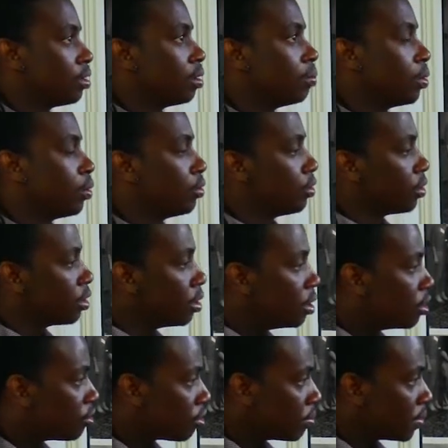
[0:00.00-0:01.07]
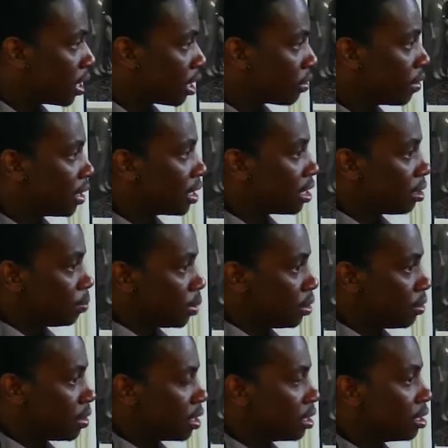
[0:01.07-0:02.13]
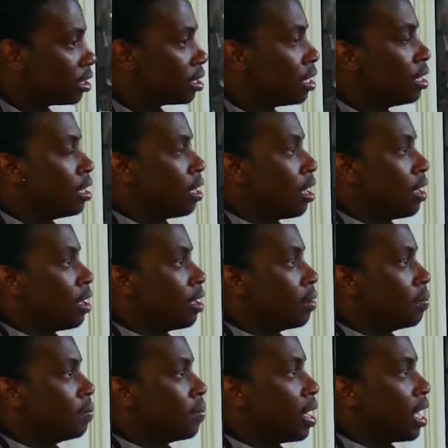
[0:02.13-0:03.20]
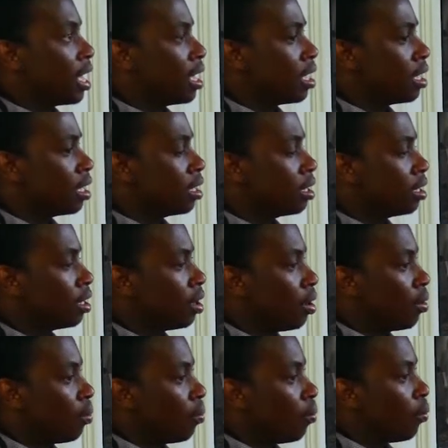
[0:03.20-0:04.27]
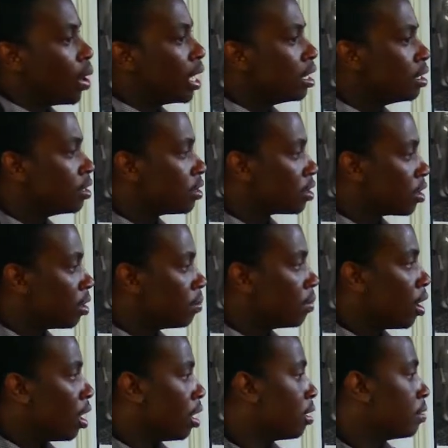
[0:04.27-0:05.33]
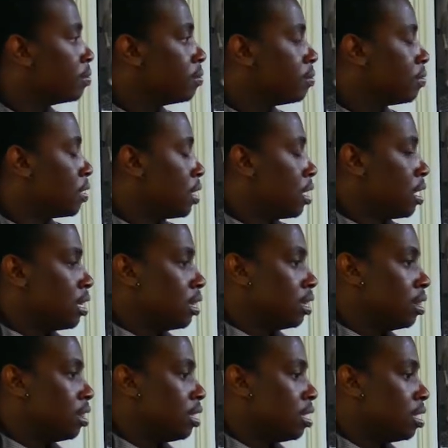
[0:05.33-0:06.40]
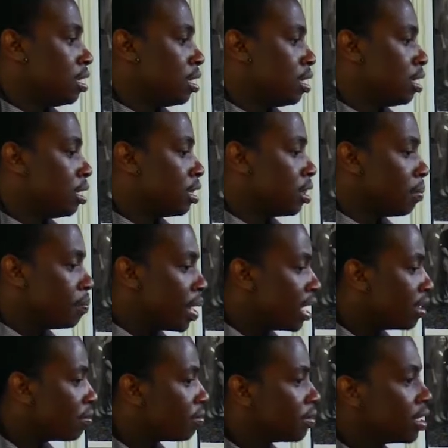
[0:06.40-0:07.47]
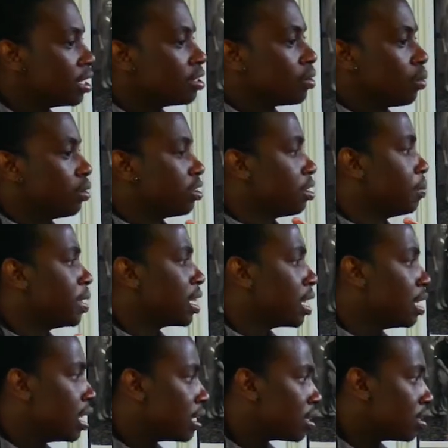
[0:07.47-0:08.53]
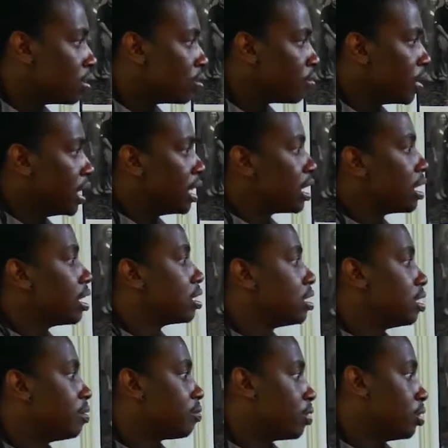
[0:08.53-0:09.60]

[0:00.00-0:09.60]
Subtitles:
about your Leadership Niagara experience, and when some of the benefits or some of the lessons really kicked in for